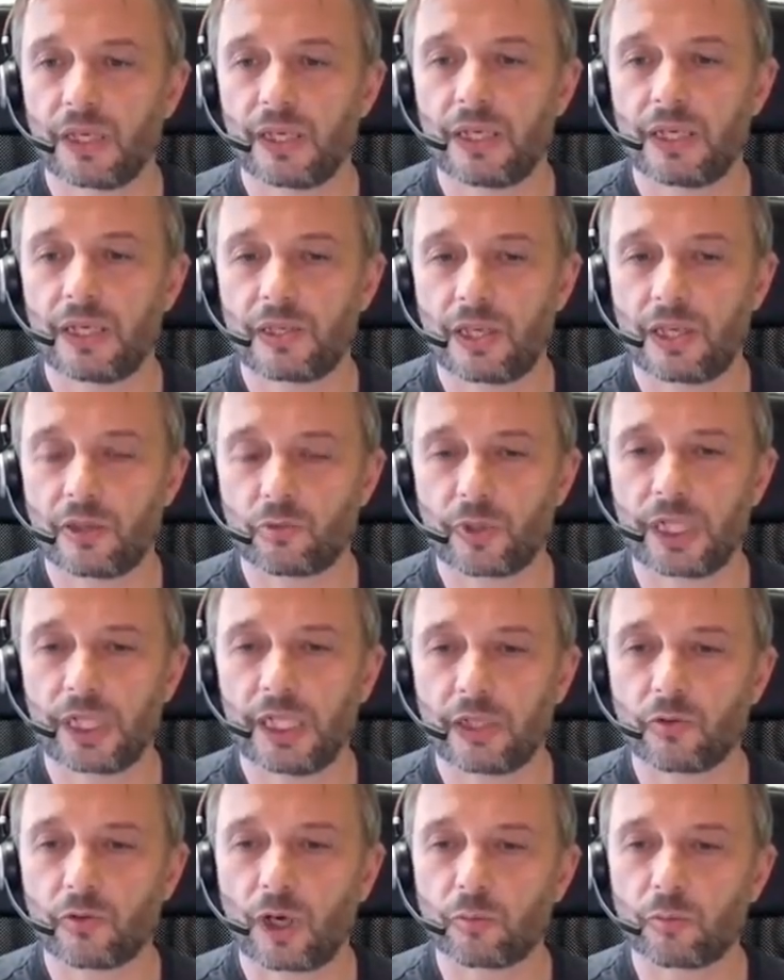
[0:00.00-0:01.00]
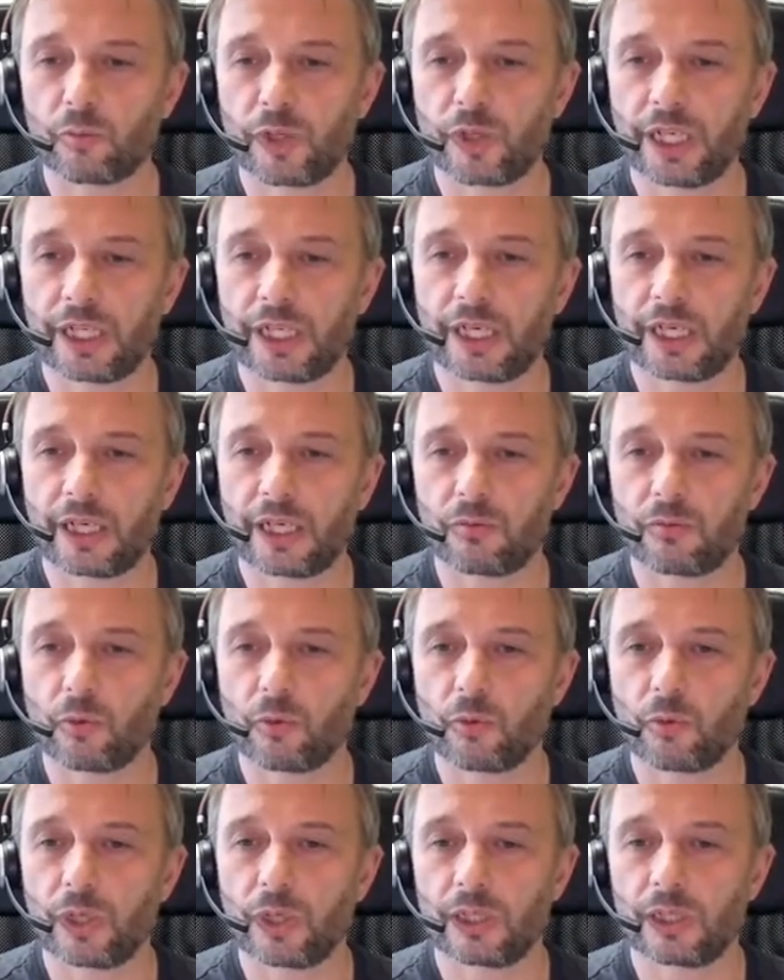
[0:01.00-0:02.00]
is really groundbreaking and
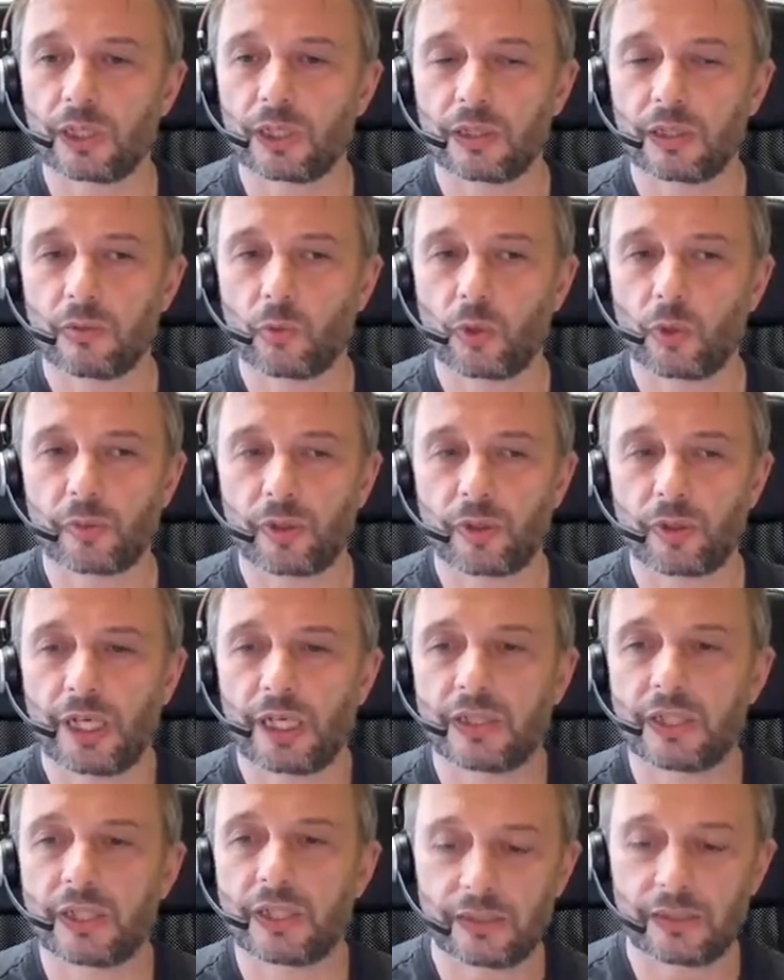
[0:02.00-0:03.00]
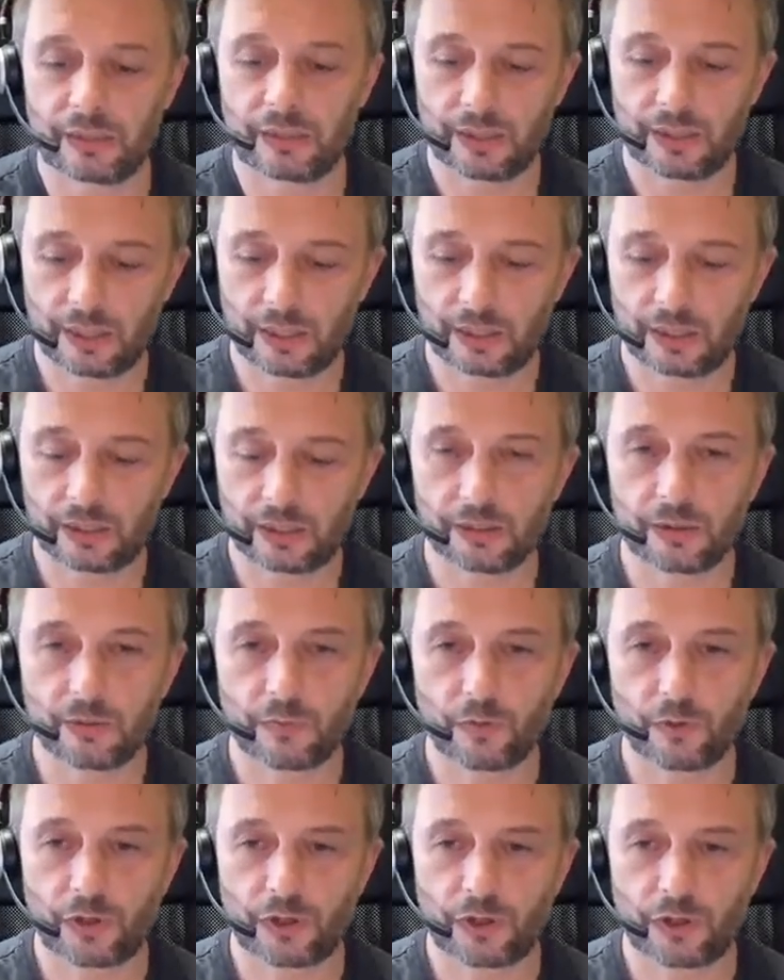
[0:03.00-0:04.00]
will prepare that
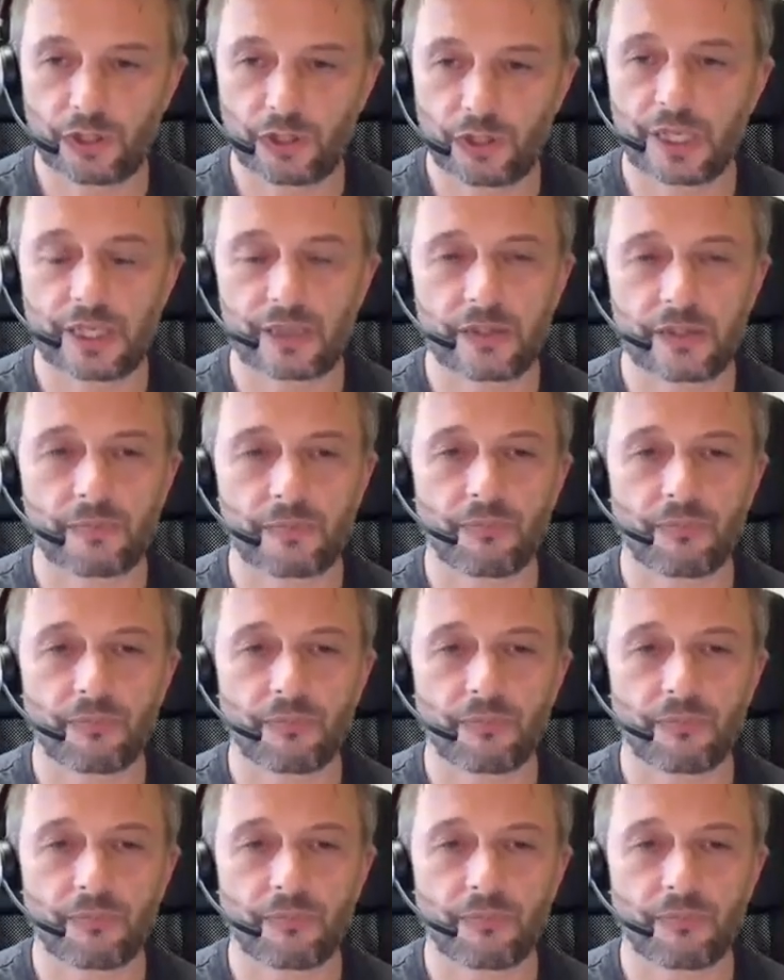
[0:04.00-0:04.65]
for success.